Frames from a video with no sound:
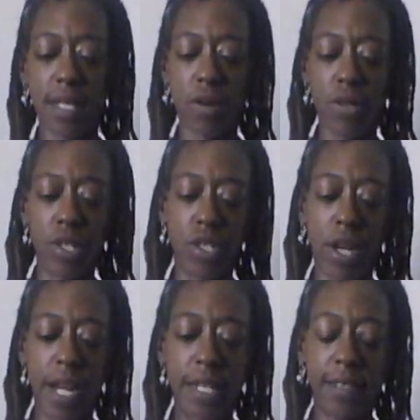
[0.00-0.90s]
so you're
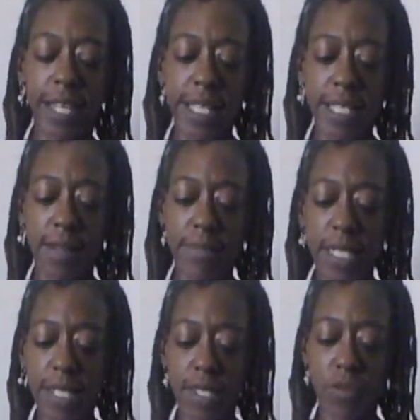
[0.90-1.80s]
trying to lay some
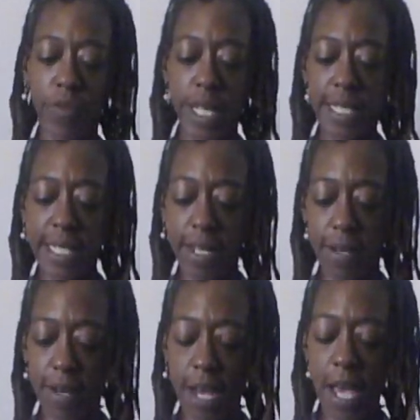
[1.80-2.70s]
things to rest here.